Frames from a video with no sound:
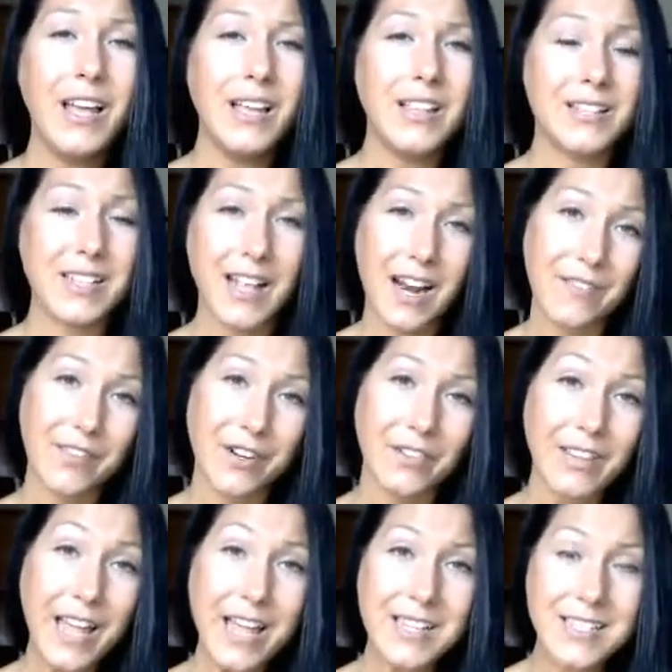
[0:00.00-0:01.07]
There's a lot of little
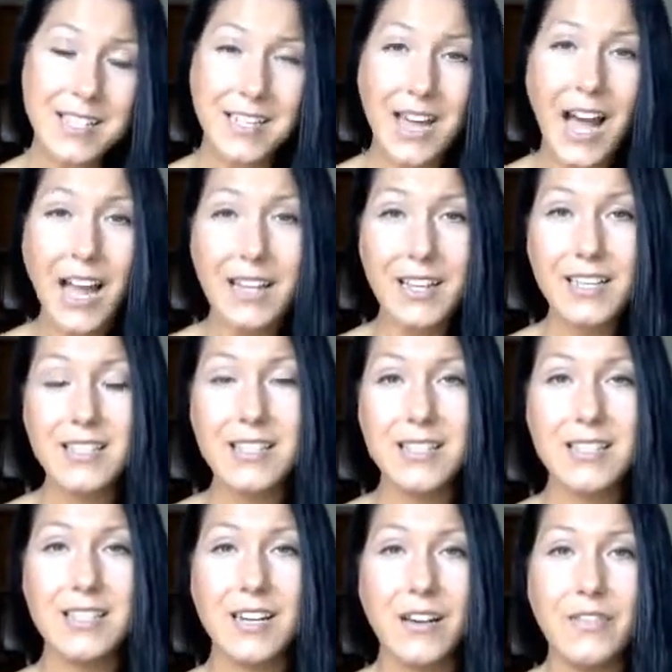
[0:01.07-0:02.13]
lakes and islands and
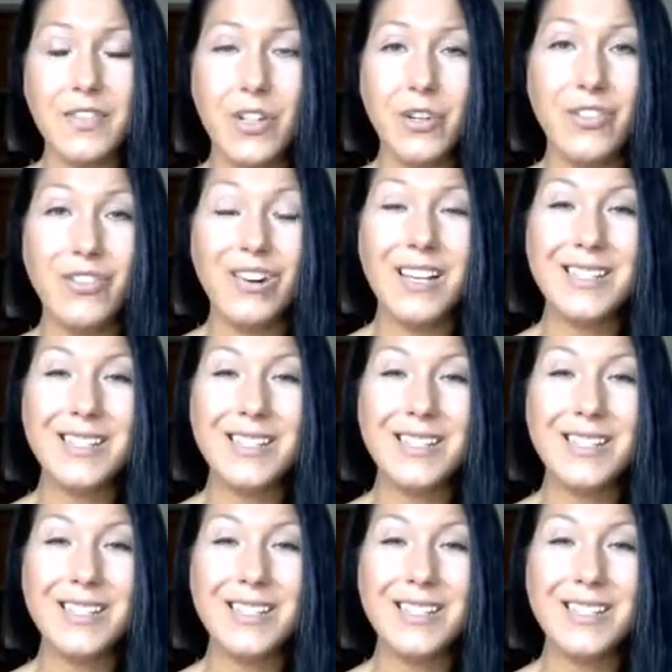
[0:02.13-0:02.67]
stuff too.